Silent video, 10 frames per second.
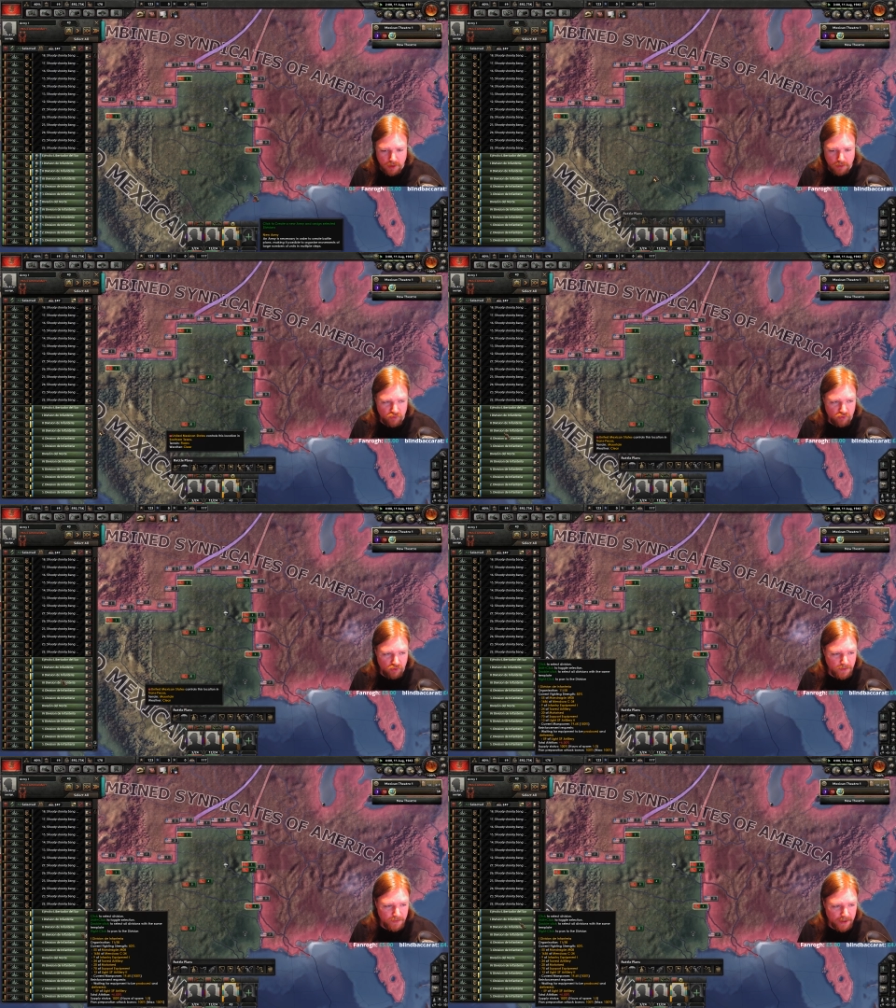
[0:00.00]

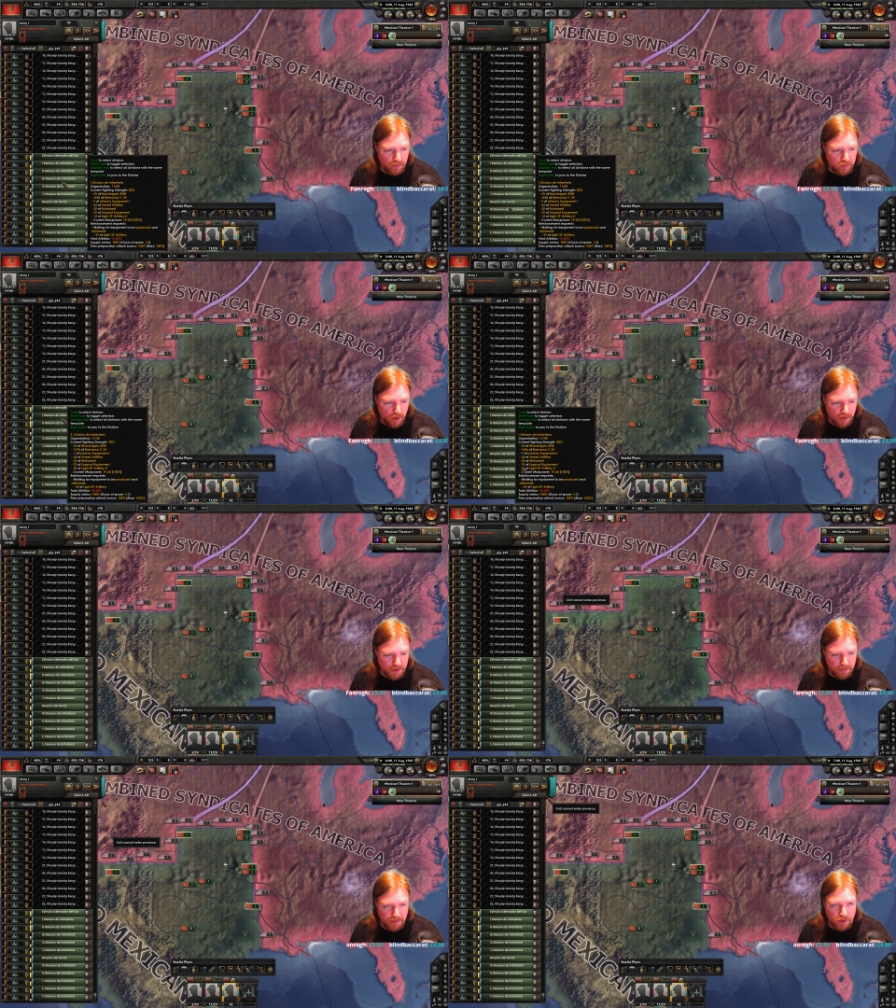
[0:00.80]
Probably while I was
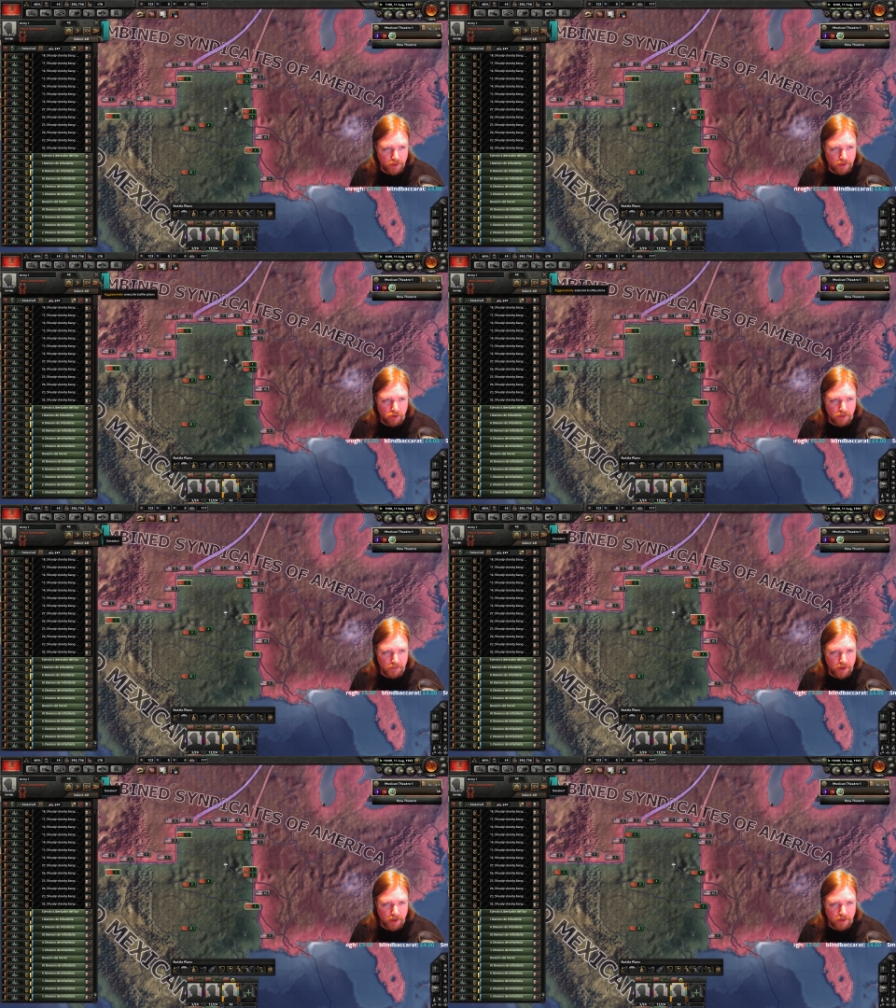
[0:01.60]
uploading or
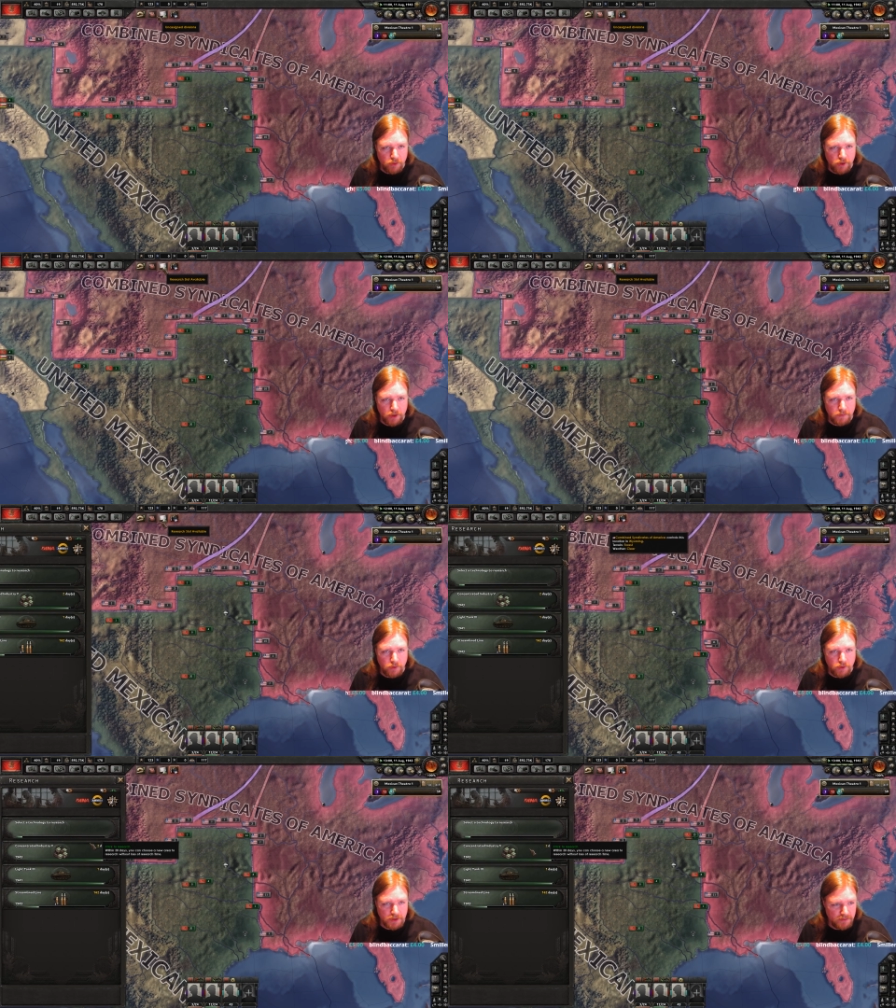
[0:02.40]
upgrading my
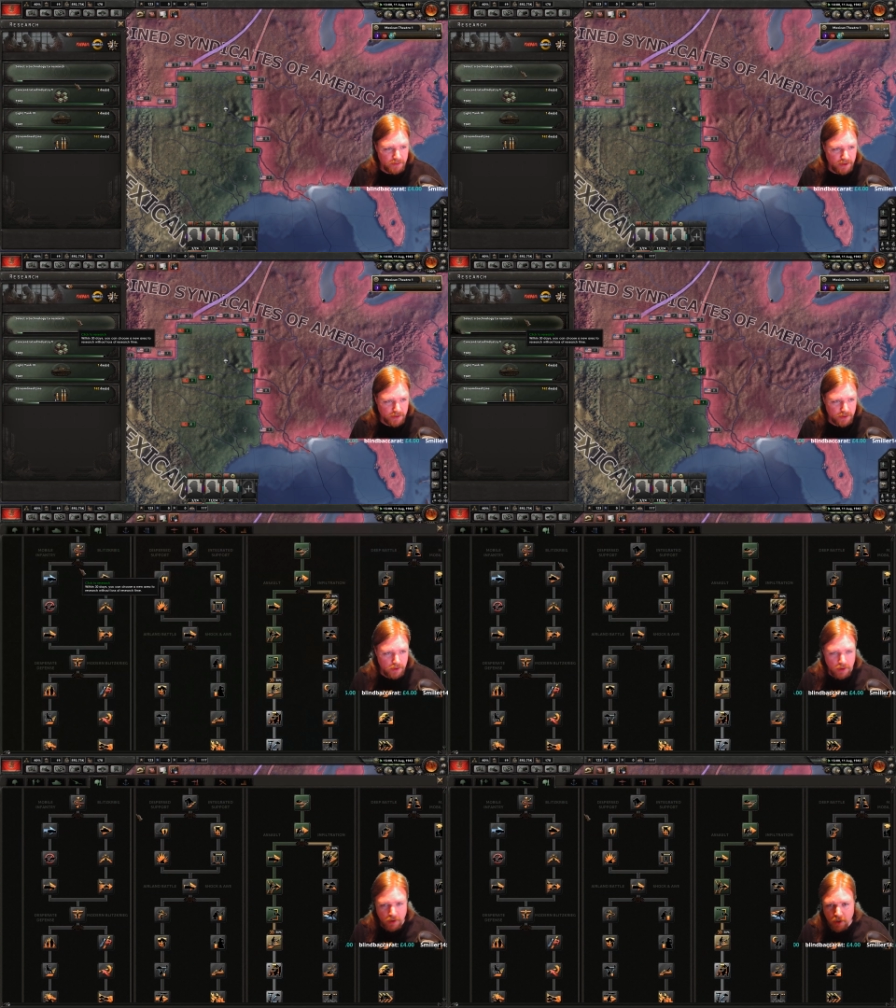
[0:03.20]
unit templates.
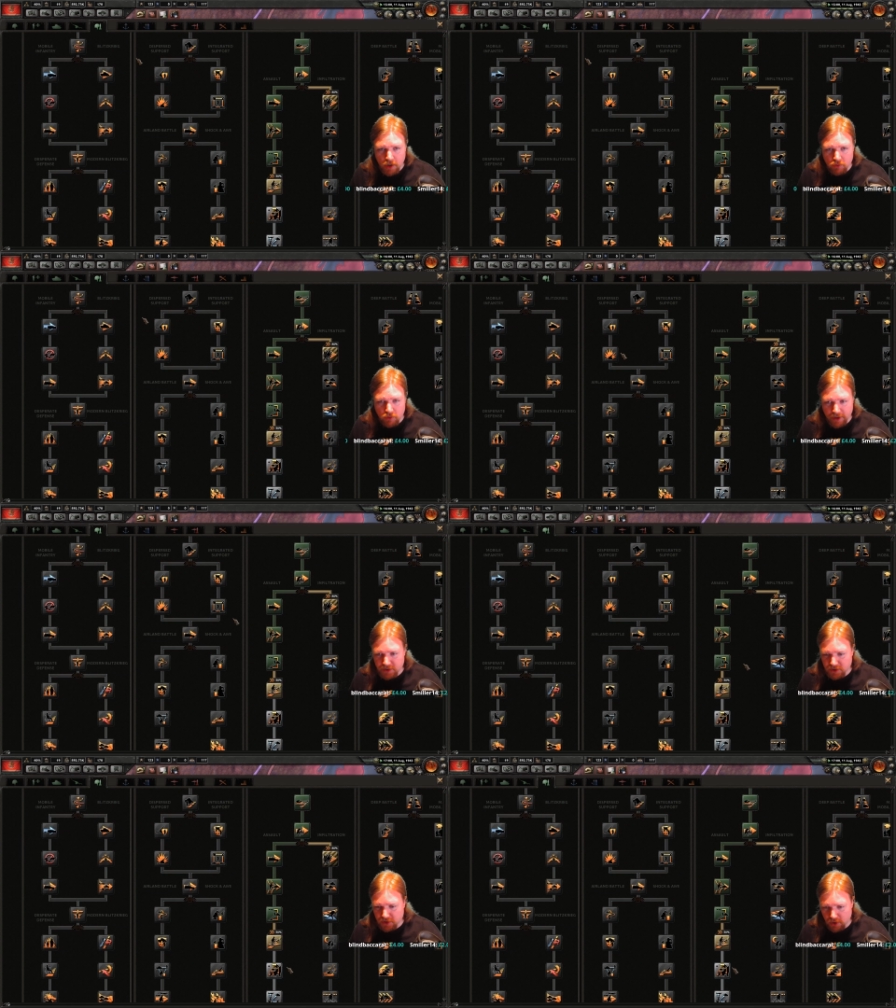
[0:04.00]
Right,
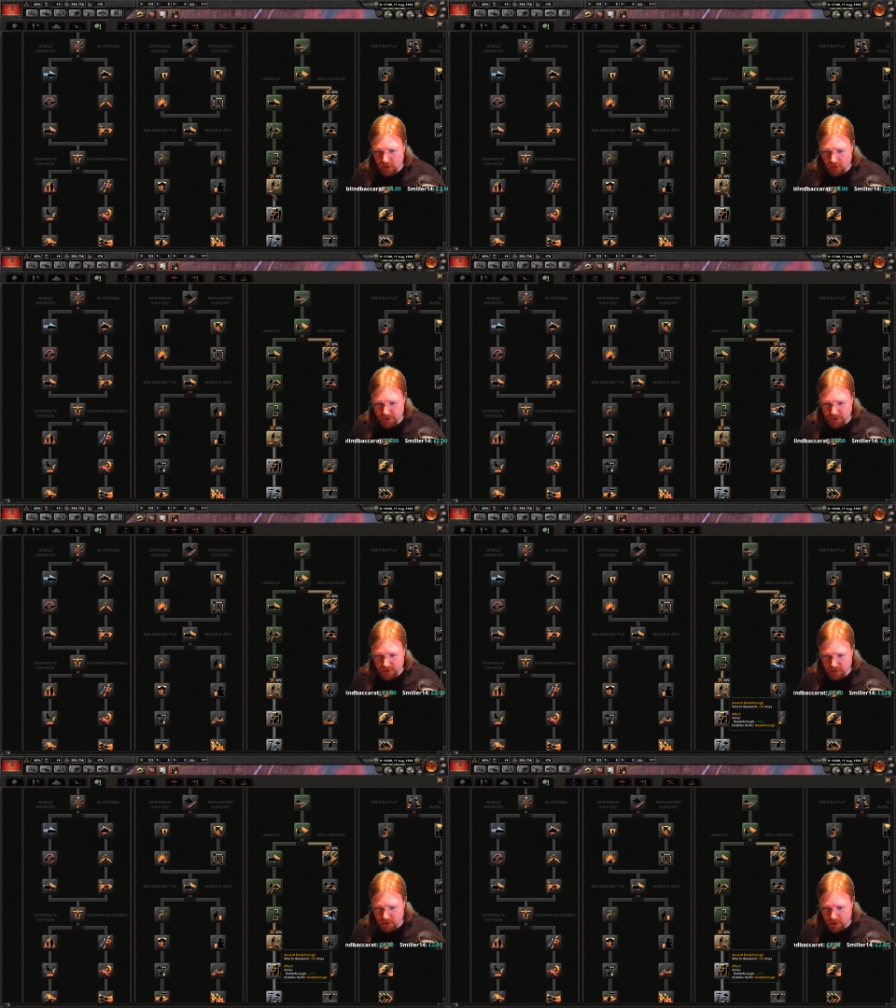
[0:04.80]
so we
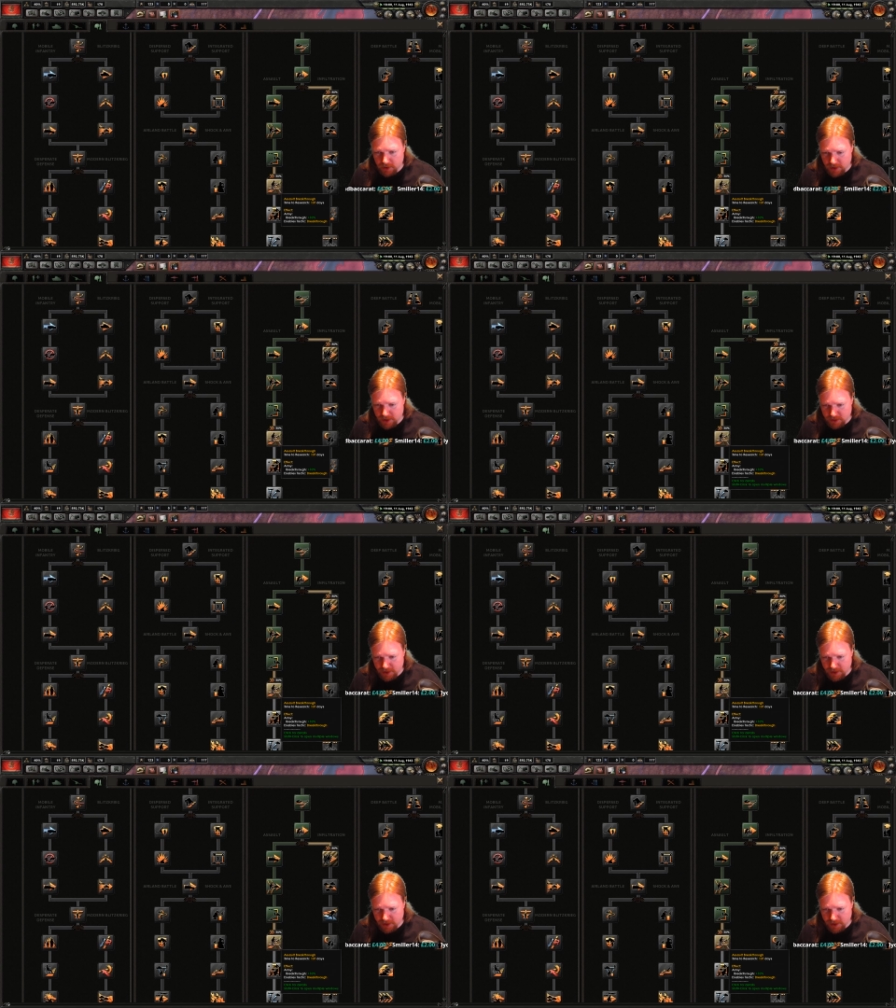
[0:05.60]
just got that.